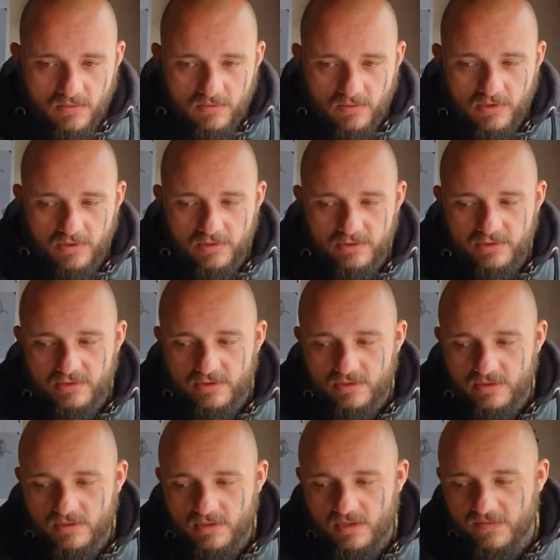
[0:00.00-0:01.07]
because
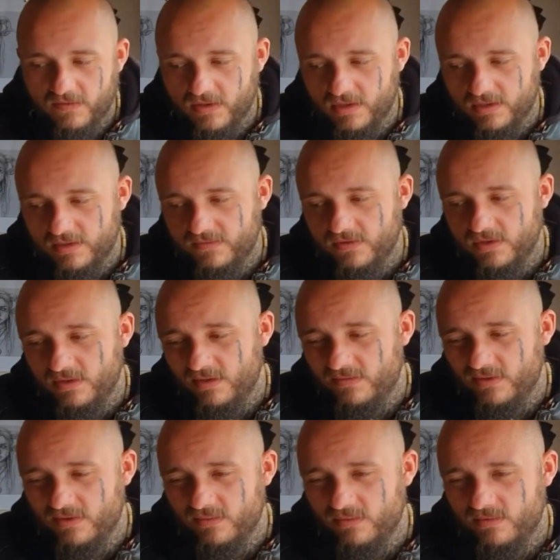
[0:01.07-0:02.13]
if
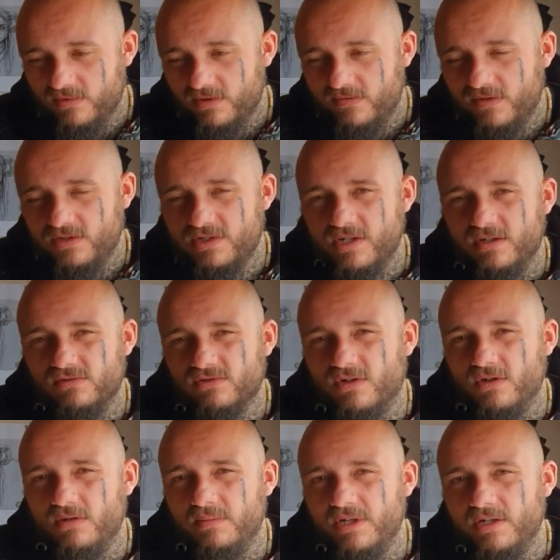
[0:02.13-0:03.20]
your seal's
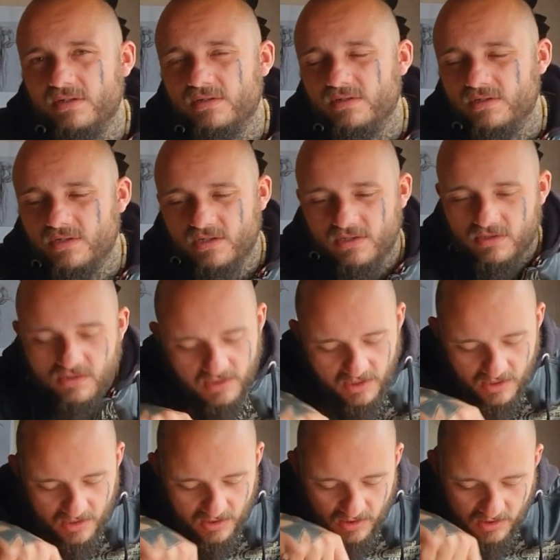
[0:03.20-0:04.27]
gone a bit, you can
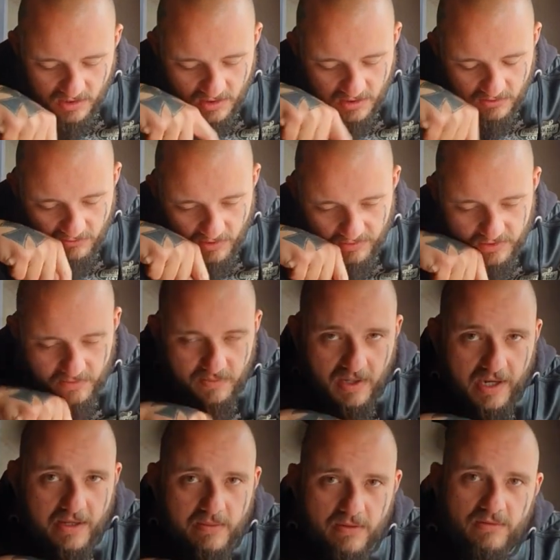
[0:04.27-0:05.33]
wrap some
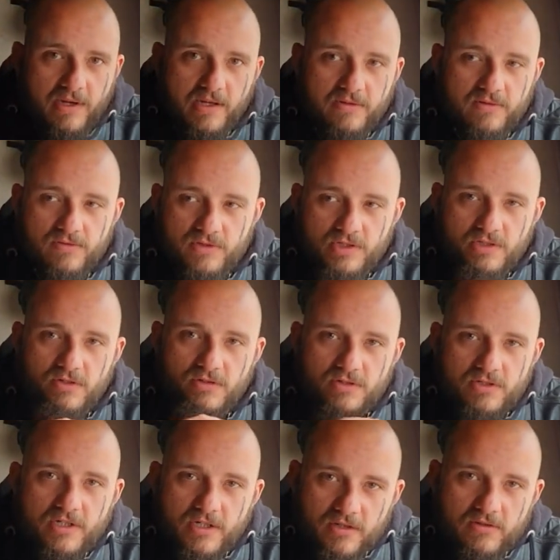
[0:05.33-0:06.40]
paper around under your
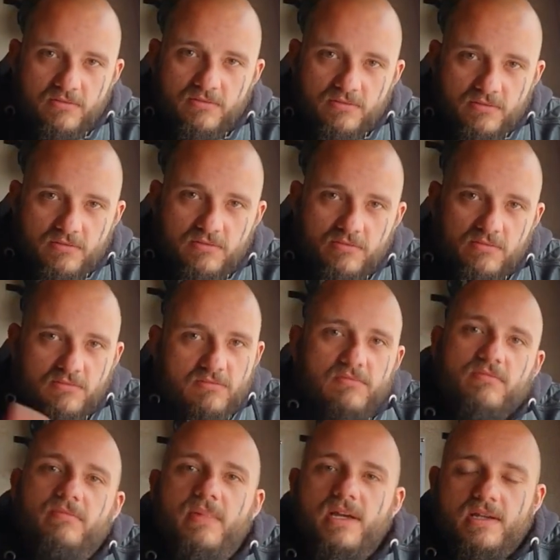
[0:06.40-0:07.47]
dust seal,
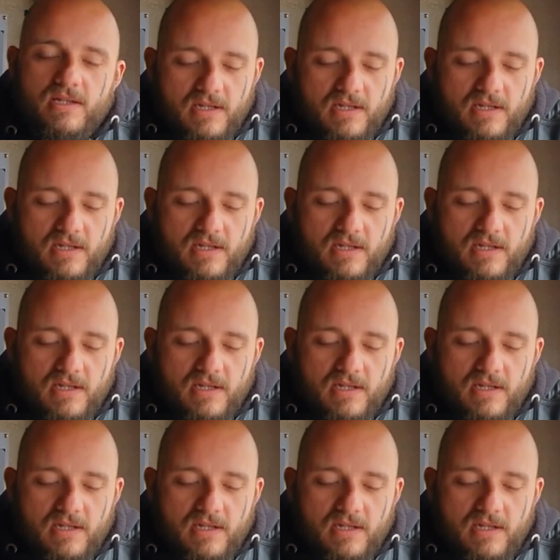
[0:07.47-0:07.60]
make